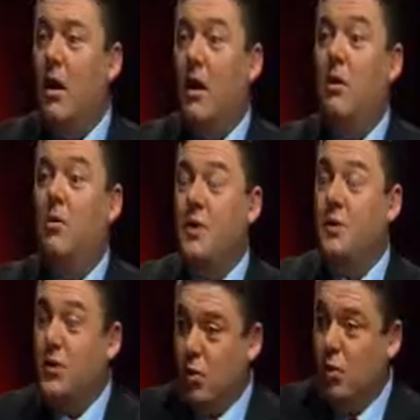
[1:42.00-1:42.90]
Oh, so
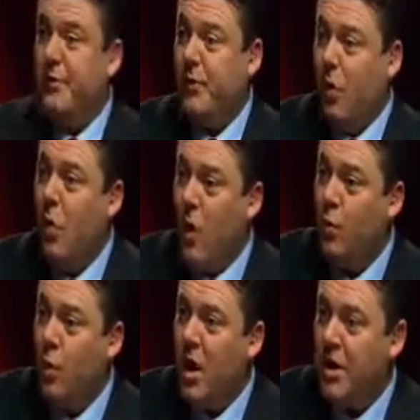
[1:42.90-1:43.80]
to call
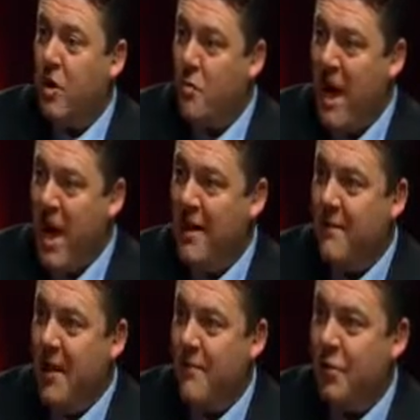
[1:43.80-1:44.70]
411, you're paying
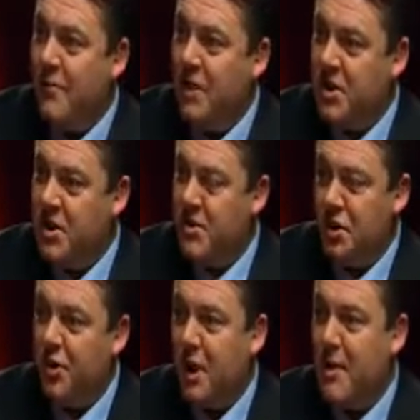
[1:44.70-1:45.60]
for that privilege. It's
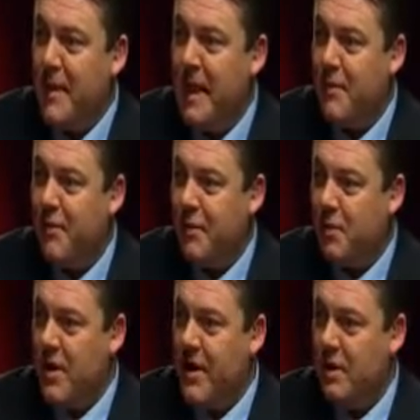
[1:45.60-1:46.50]
not coming out of your
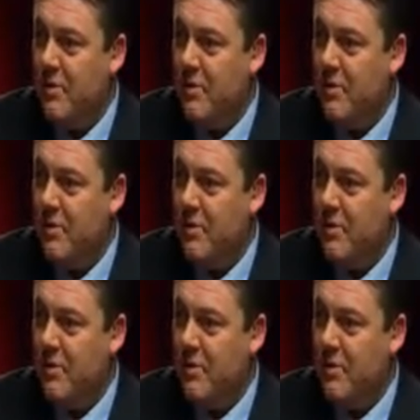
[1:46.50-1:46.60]
regular